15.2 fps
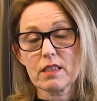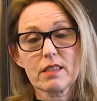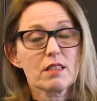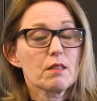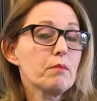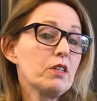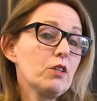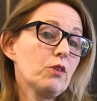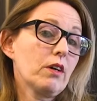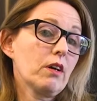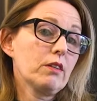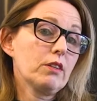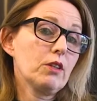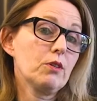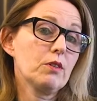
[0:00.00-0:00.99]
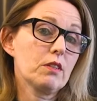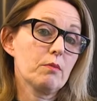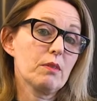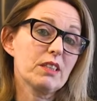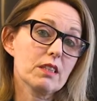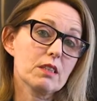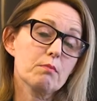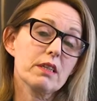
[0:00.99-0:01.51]
It doesn't mean you can't use them,
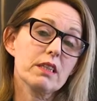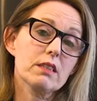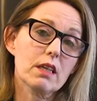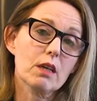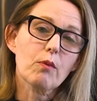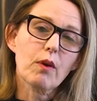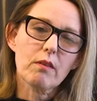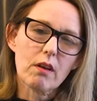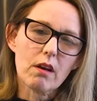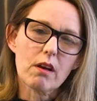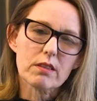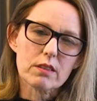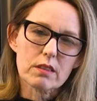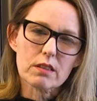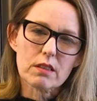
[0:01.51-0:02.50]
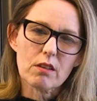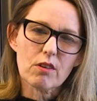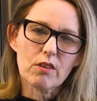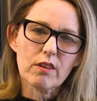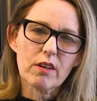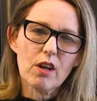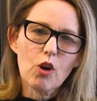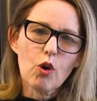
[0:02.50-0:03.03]
it just means they won't last as
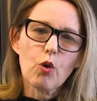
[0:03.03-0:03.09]
long,